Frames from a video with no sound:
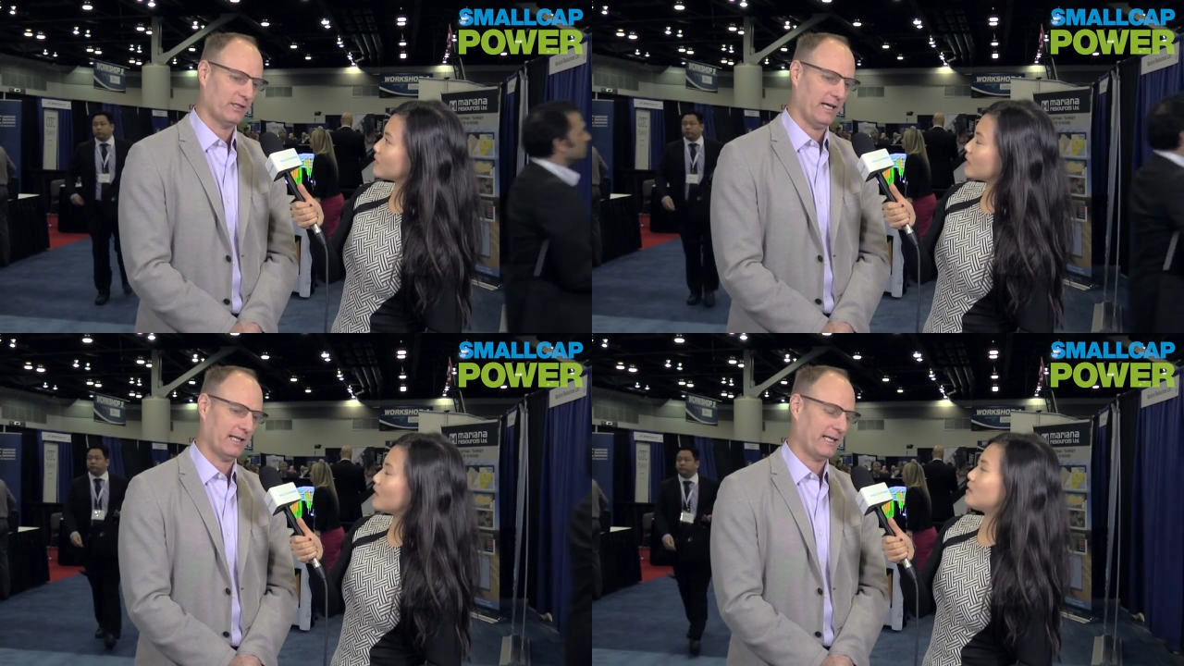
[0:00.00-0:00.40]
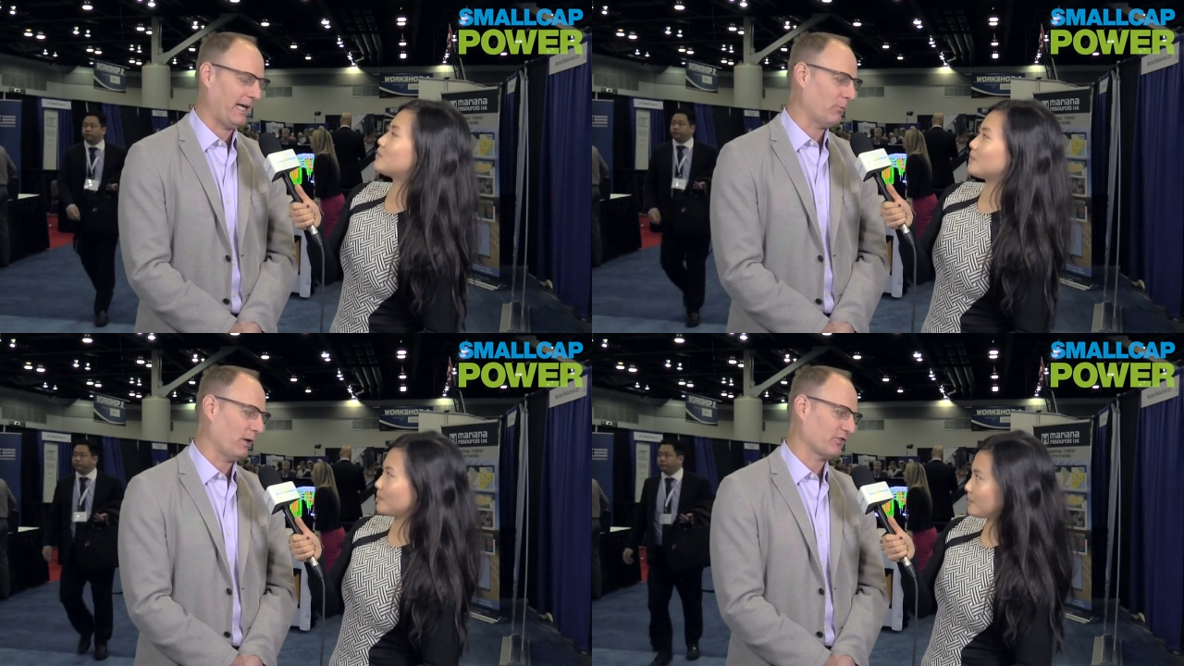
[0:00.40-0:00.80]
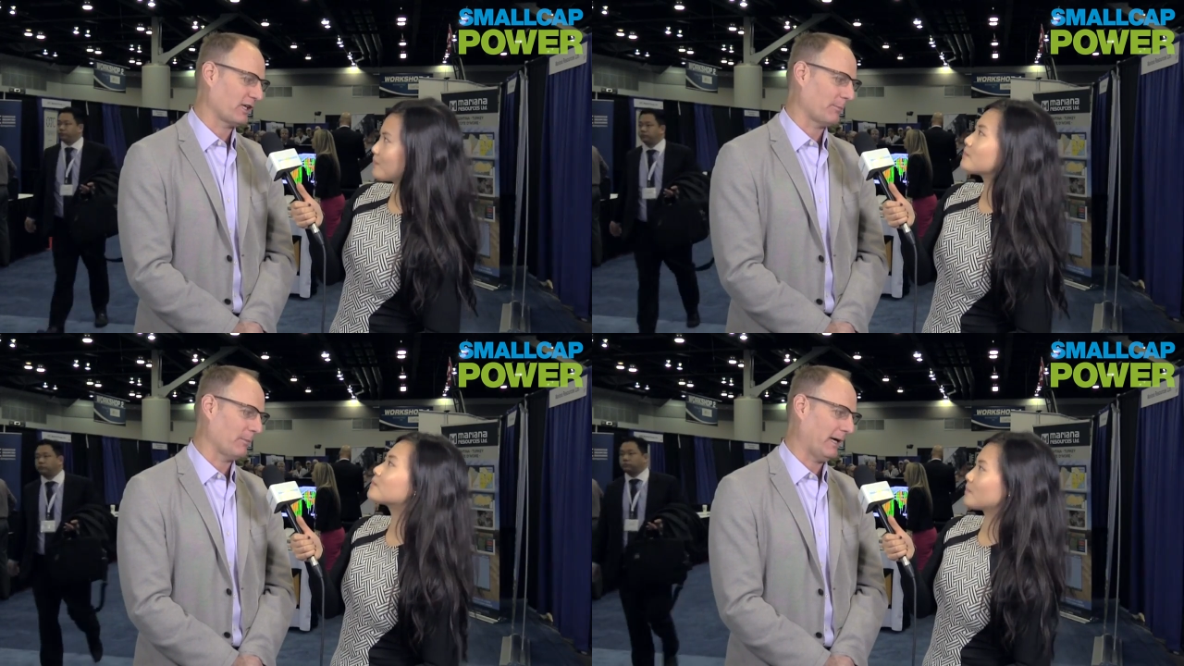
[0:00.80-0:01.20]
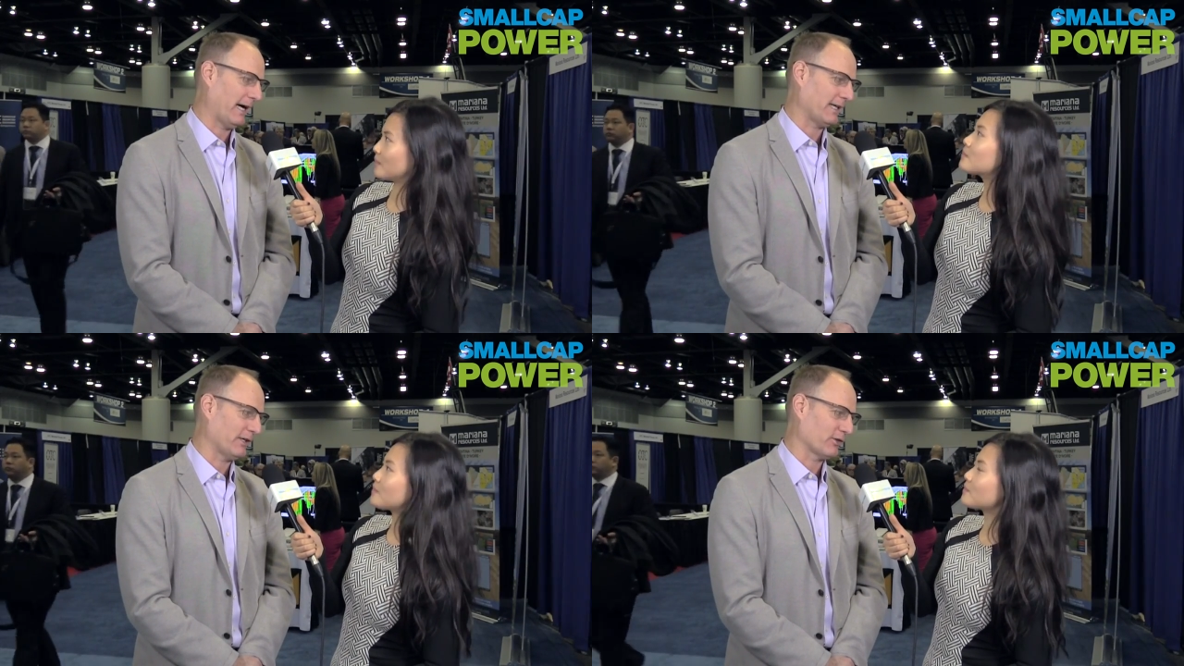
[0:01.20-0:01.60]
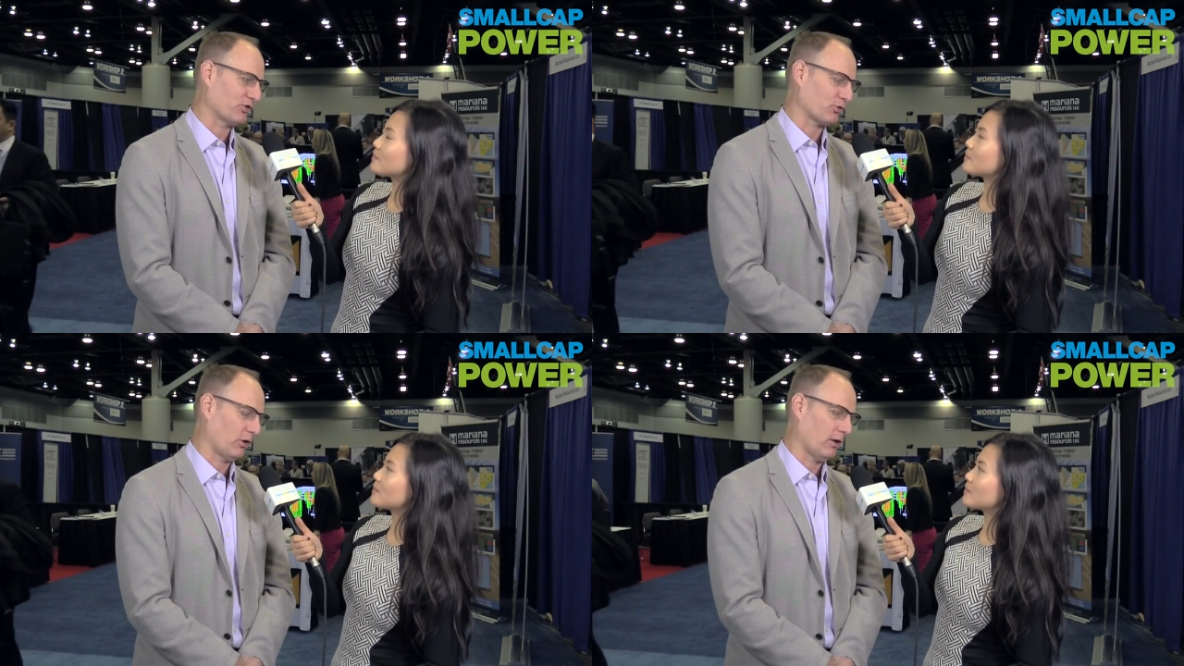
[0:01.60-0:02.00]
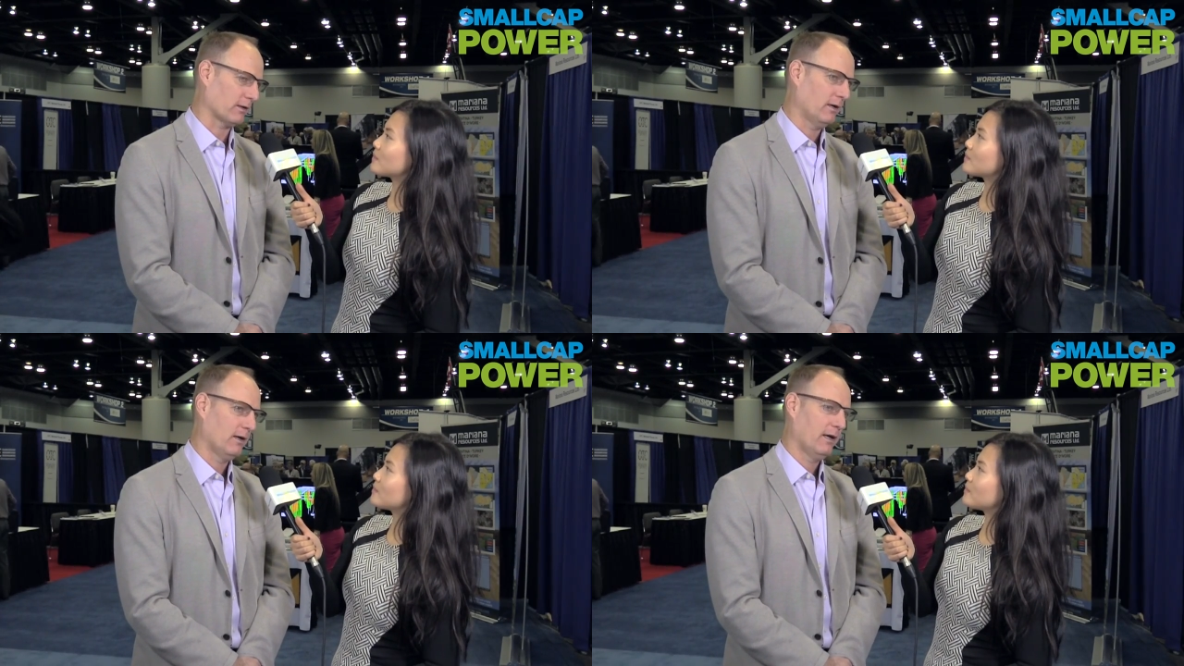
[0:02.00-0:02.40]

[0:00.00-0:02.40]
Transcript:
Speaker 1: that game wasn't coming back near as strong.